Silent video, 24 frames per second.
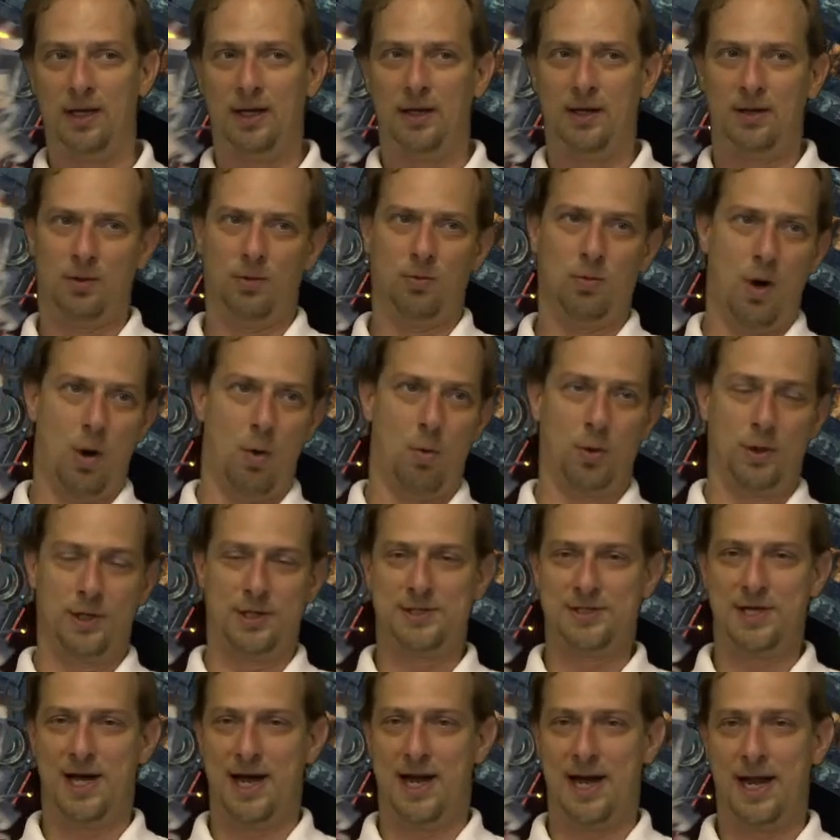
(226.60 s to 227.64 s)
what we're
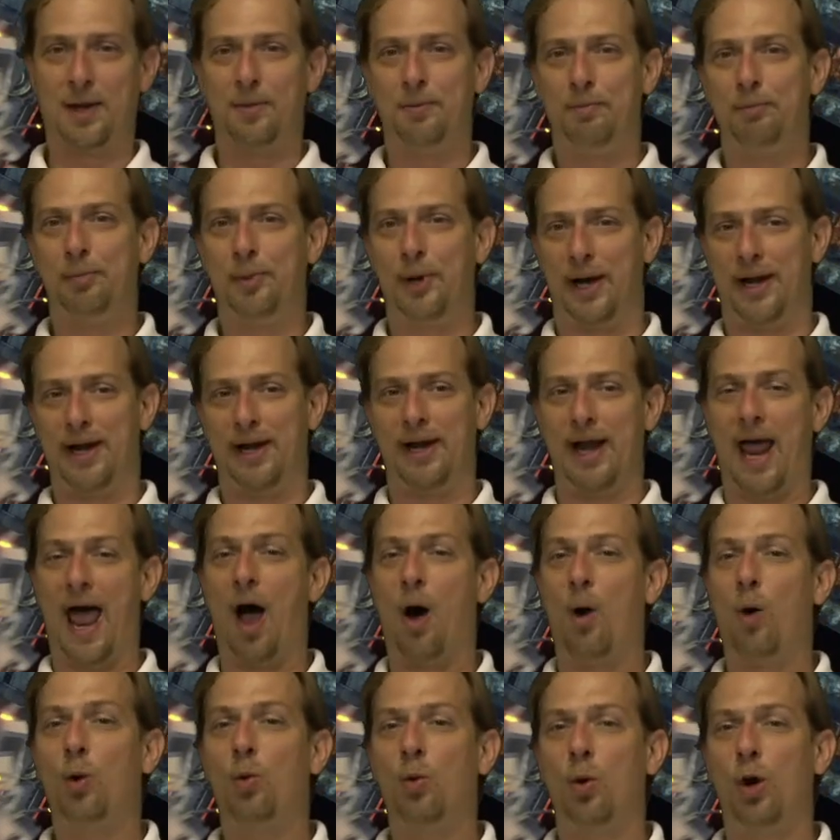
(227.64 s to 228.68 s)
designing, but
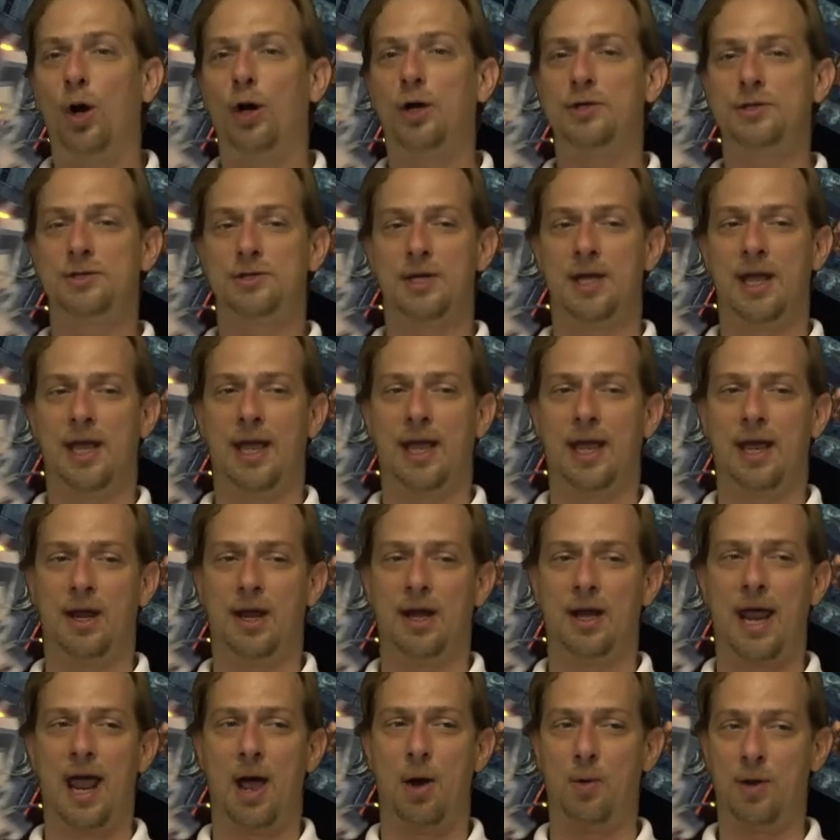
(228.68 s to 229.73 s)
how it works
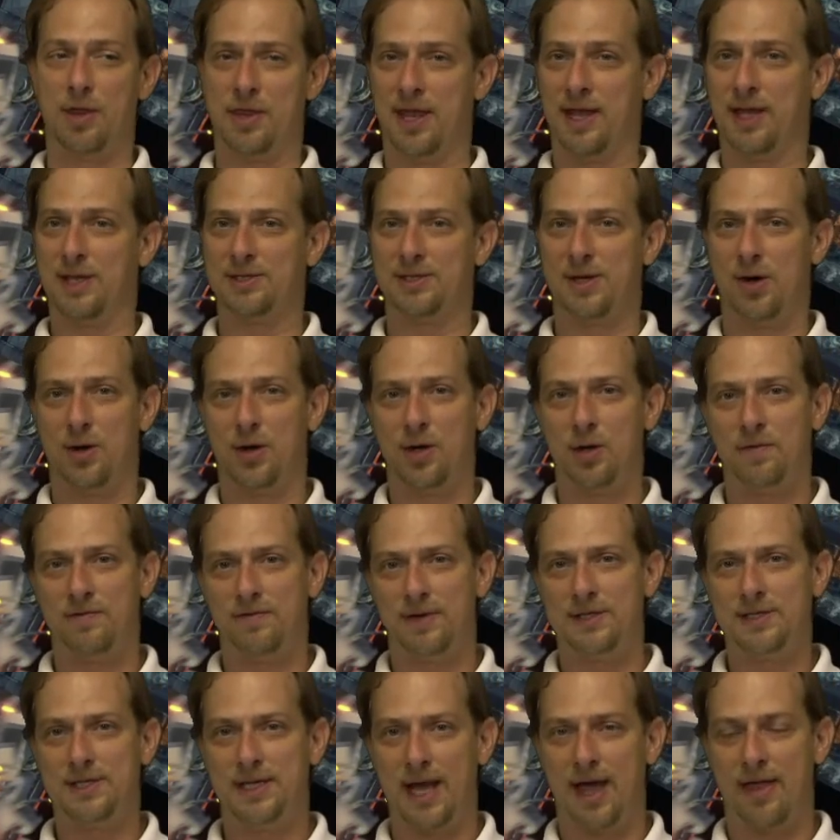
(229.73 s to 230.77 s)
and how we think it's all going to
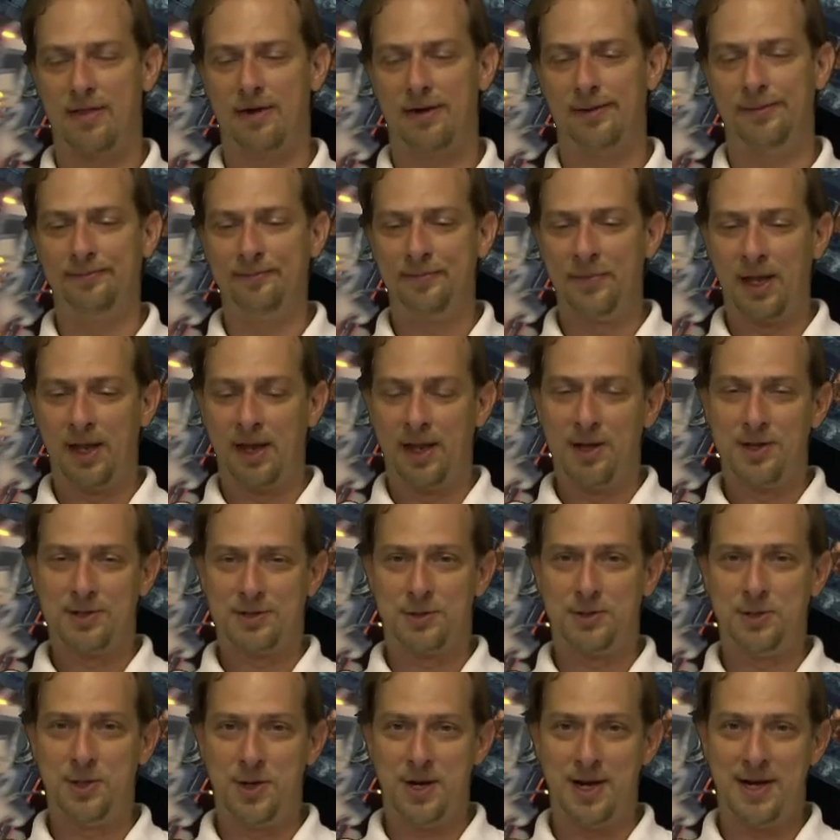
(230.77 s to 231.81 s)
fit together. So
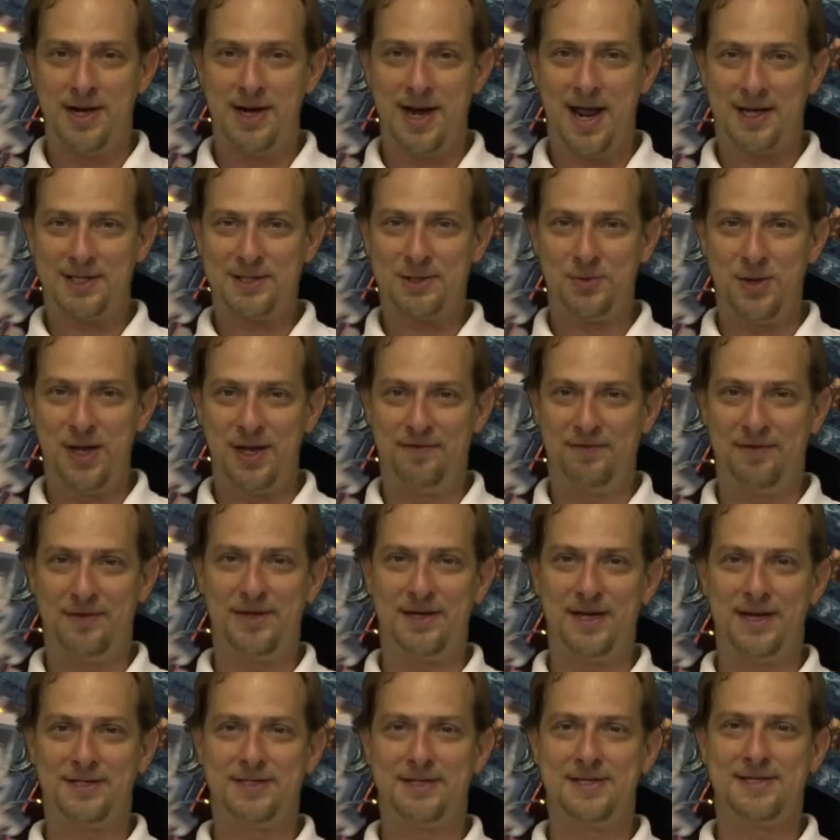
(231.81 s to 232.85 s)
tune in next week for the
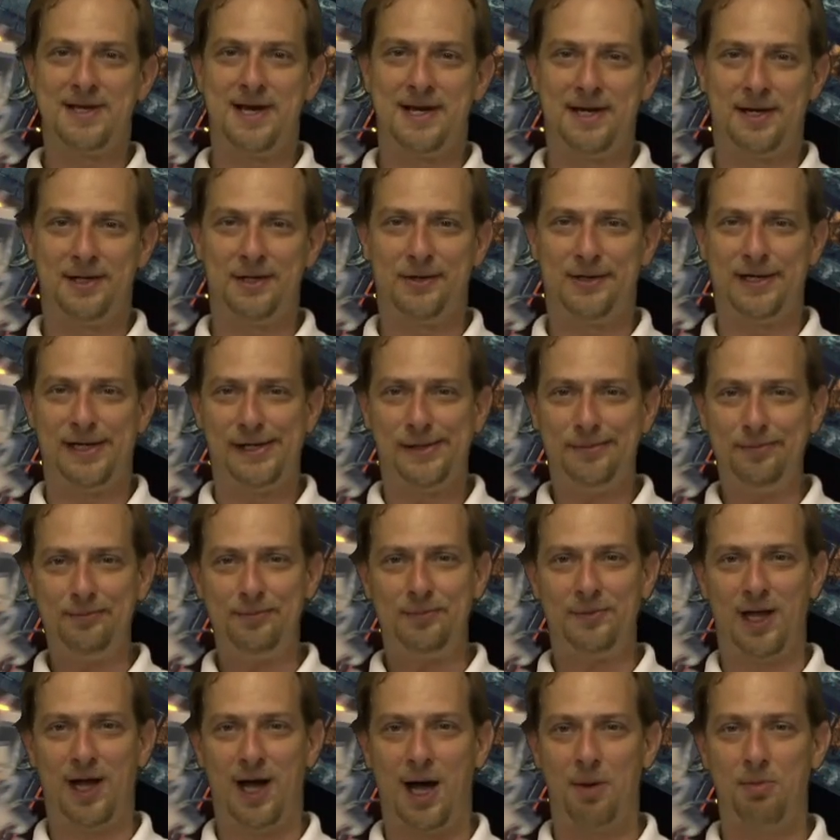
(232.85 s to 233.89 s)
next Design Underground.
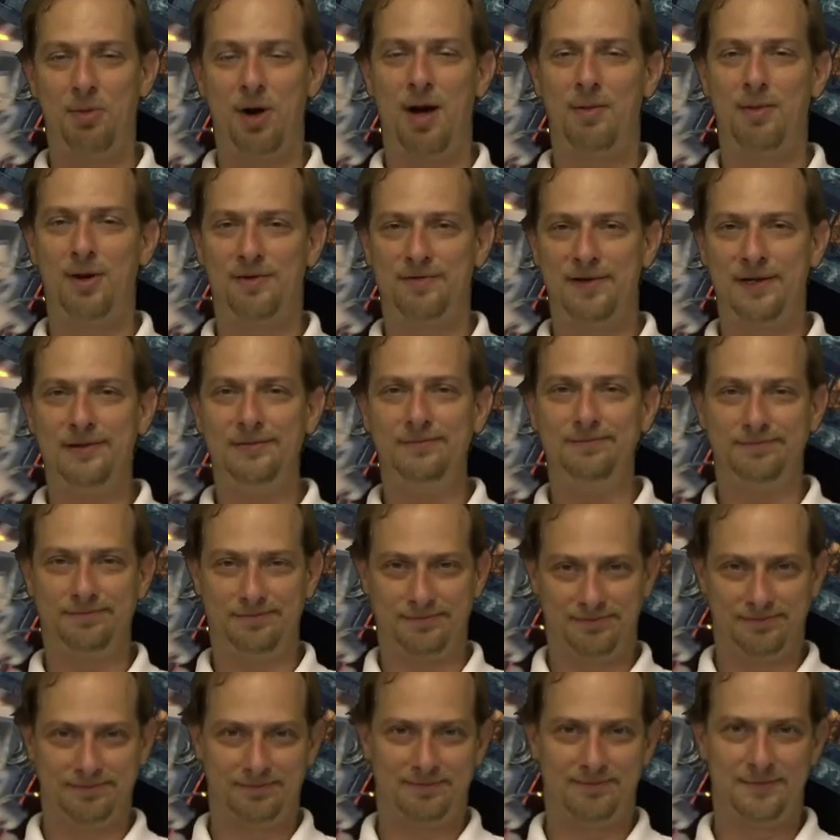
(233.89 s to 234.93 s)
I'm Rob Irving.
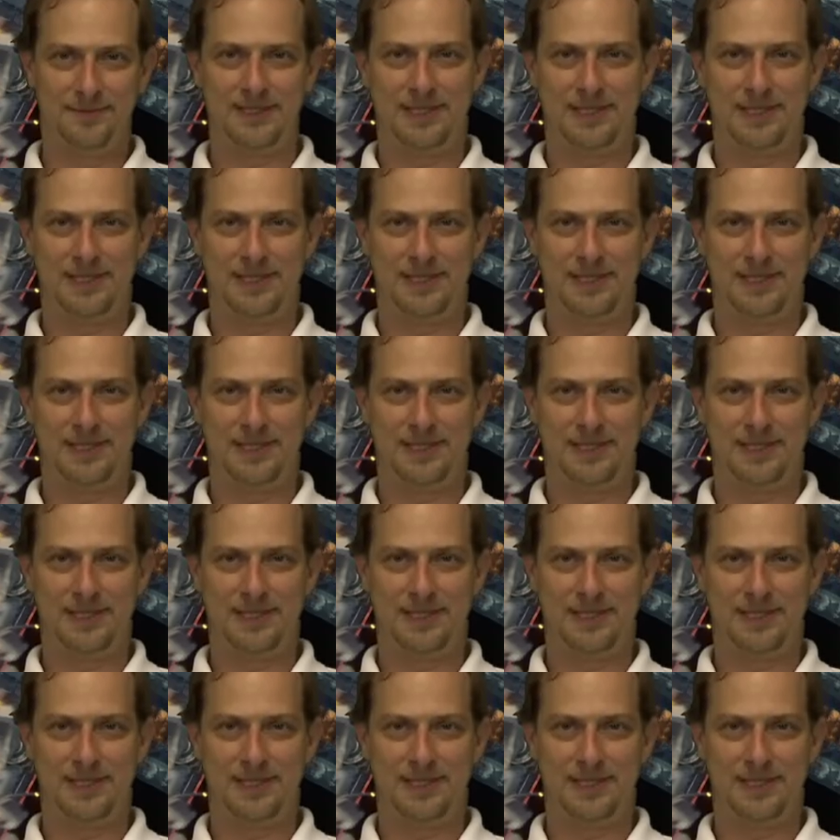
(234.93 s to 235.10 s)
See